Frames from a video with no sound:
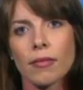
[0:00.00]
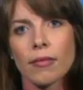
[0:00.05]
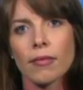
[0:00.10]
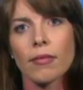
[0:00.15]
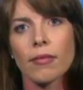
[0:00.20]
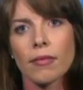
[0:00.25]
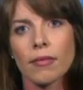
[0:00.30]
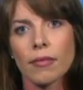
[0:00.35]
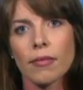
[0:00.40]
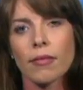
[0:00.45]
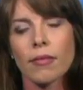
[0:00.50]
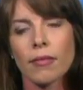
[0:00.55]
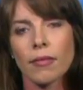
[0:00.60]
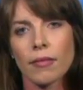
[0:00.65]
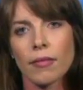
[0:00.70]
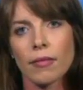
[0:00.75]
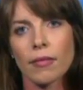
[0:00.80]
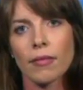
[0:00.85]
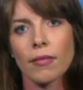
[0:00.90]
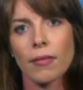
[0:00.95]

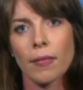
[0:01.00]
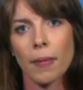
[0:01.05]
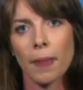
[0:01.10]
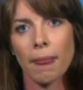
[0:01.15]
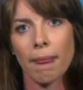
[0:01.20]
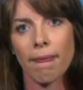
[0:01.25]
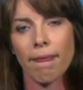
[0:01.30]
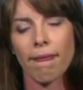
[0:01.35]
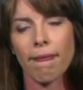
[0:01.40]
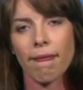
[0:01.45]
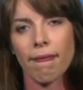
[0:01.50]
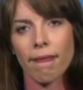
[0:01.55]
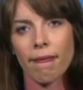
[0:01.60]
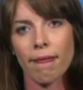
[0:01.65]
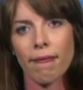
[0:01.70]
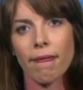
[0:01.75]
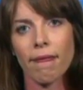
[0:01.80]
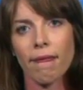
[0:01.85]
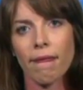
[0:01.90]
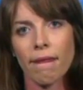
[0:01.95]

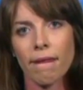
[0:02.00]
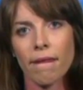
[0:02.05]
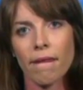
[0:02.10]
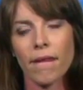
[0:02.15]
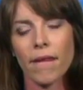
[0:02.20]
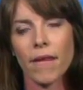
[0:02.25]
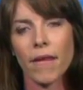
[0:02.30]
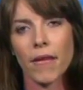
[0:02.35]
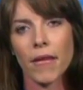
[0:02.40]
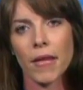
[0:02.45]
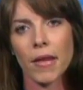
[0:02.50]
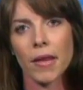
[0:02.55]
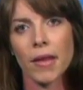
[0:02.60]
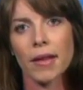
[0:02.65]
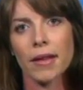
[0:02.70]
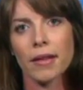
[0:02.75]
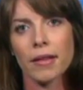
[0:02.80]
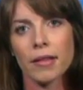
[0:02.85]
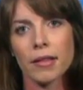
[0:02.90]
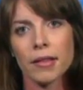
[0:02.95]

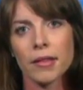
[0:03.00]
The person shown says nothing.